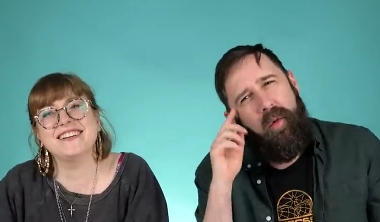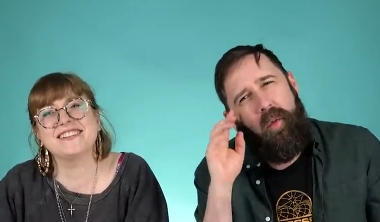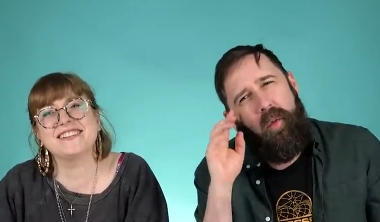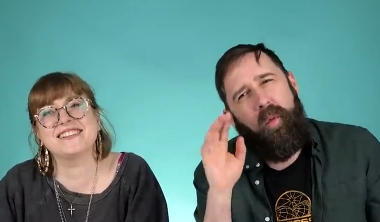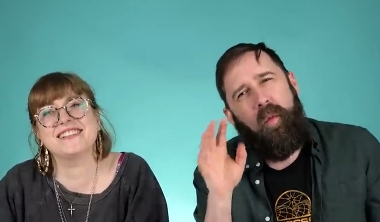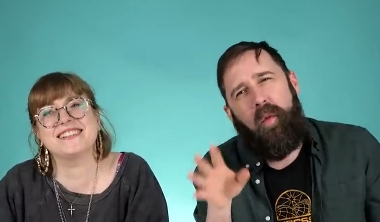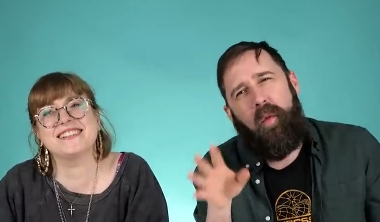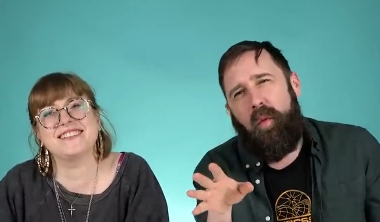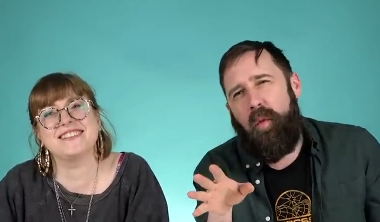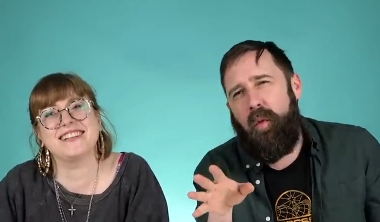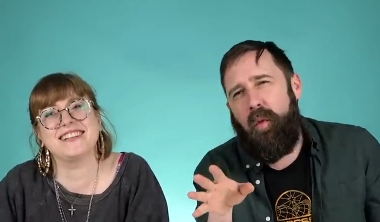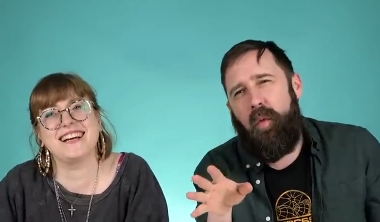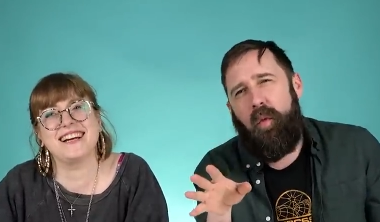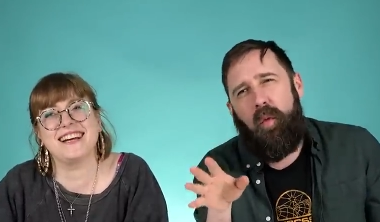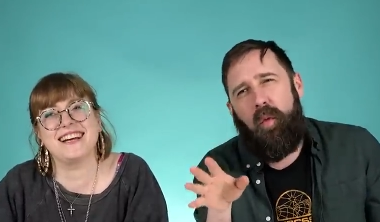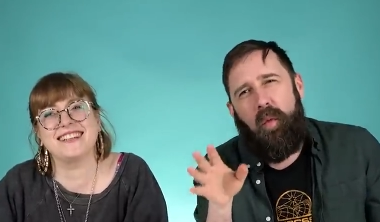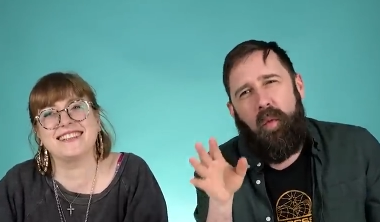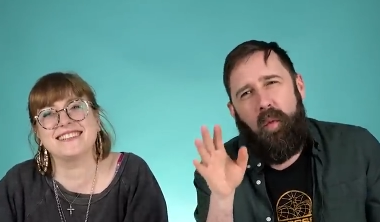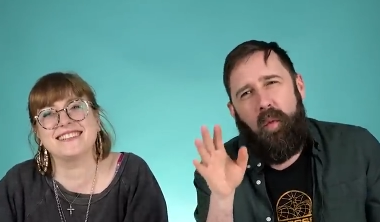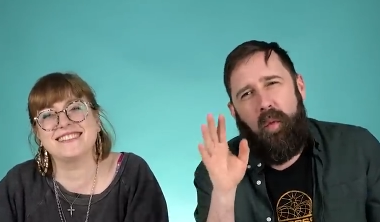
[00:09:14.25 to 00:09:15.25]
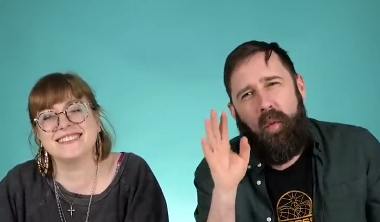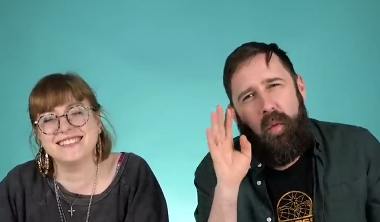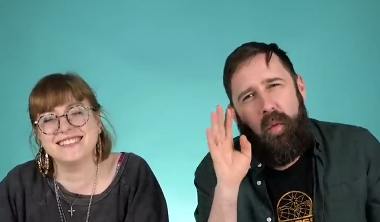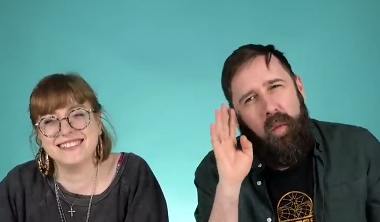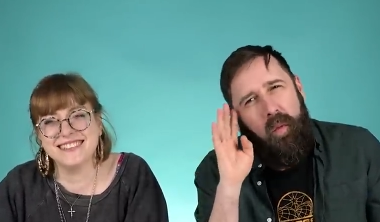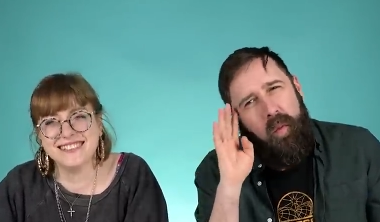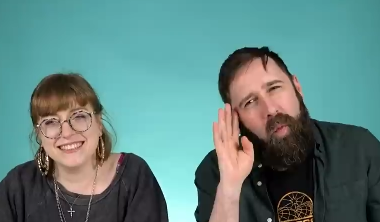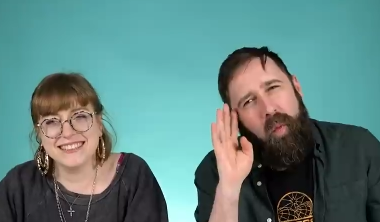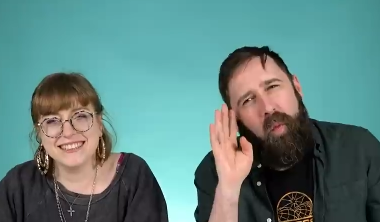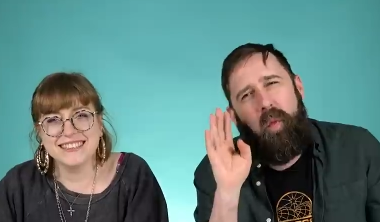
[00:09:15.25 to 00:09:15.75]
Speaker 1: should do
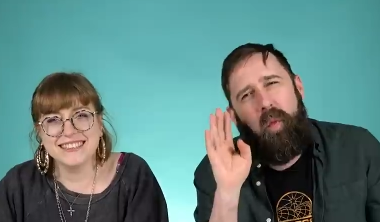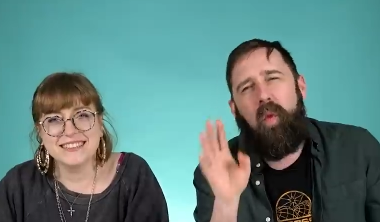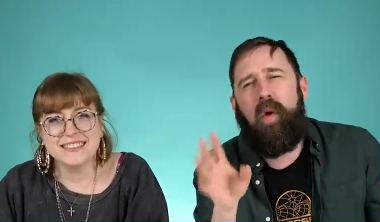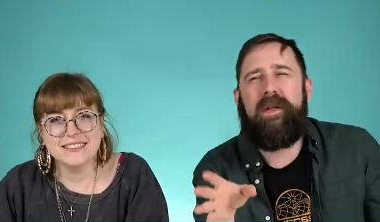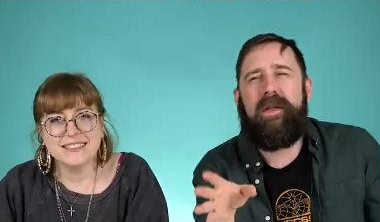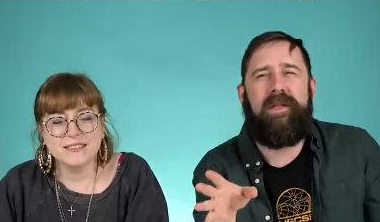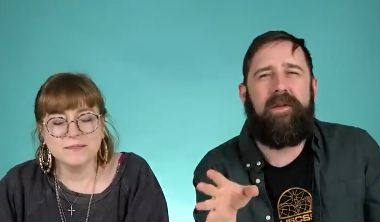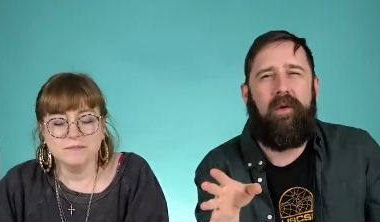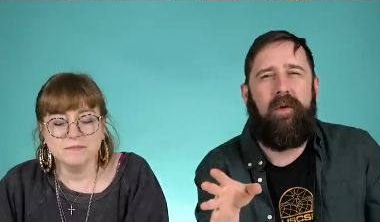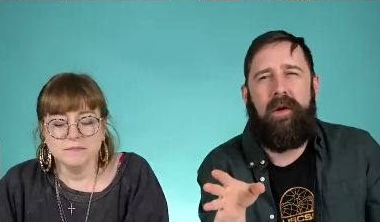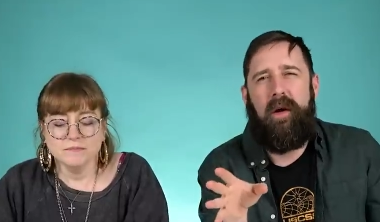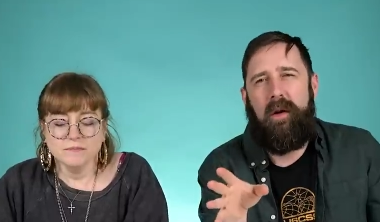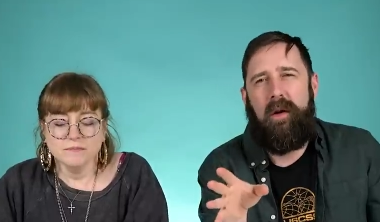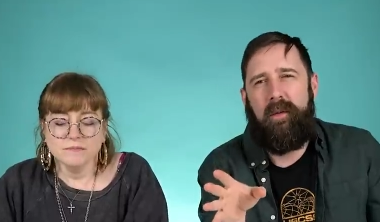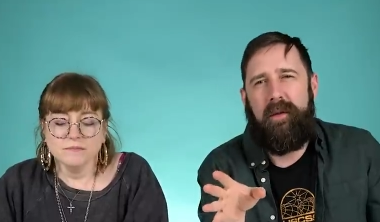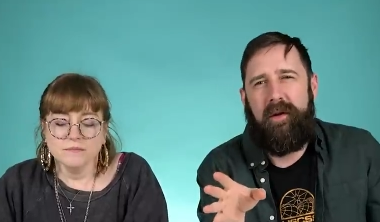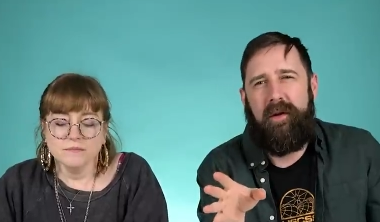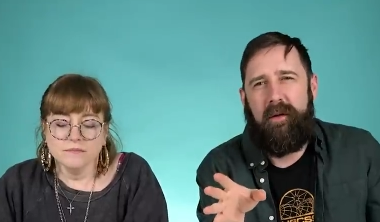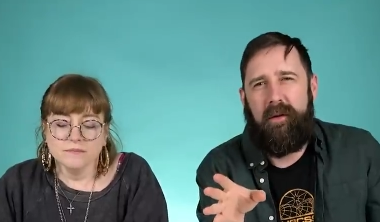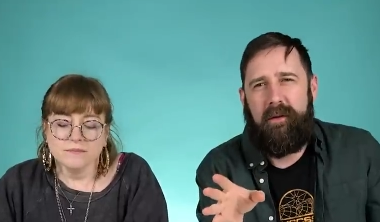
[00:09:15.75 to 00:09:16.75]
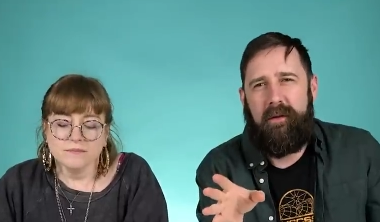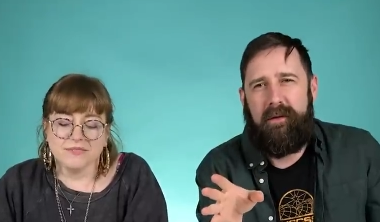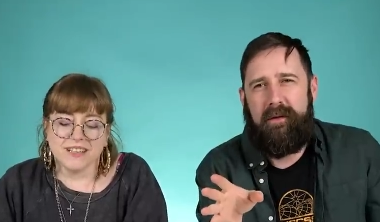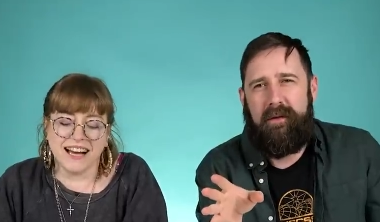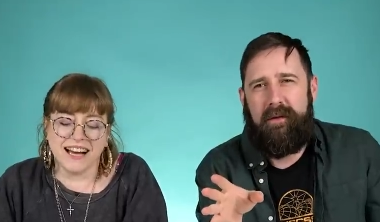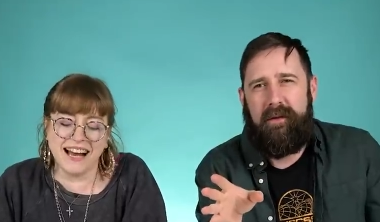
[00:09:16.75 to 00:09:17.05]
that. What's going on with you?